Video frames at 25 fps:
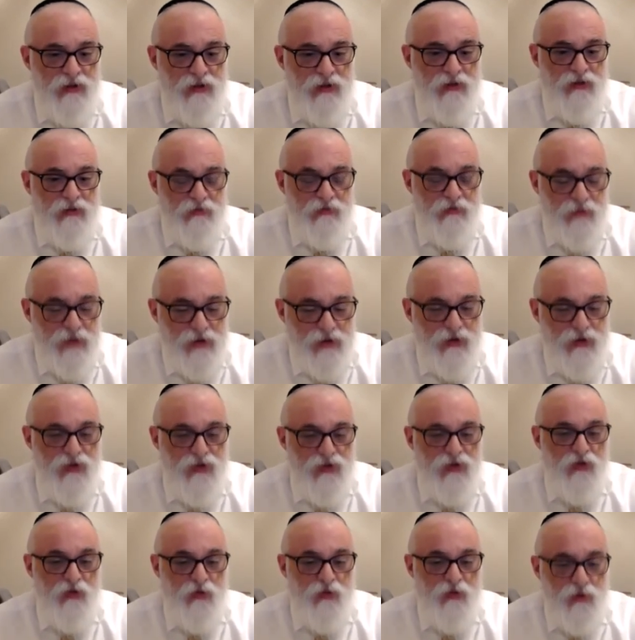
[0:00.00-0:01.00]
in matters of
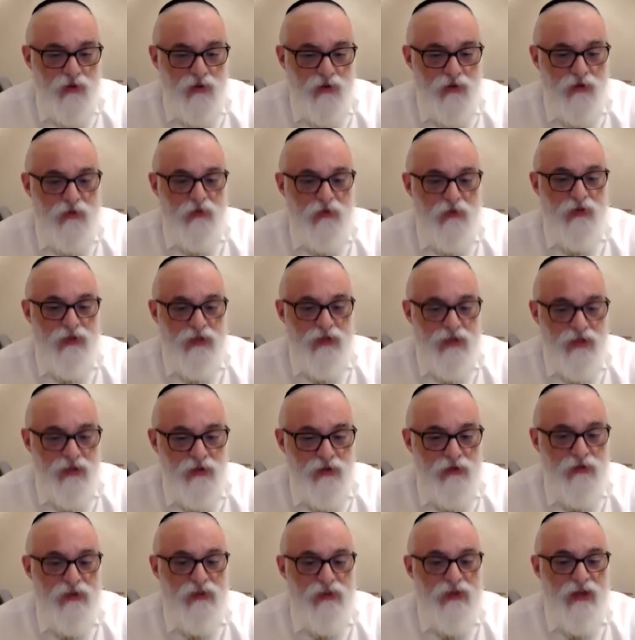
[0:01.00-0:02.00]
the world, we still
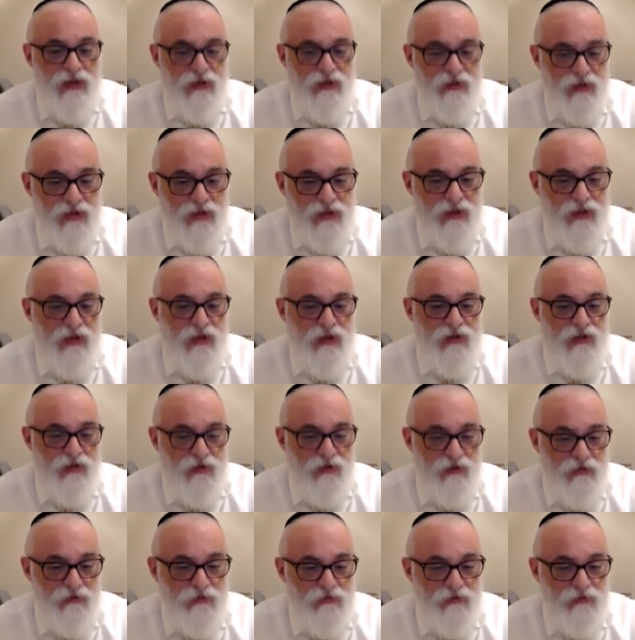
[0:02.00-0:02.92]
retain this connection.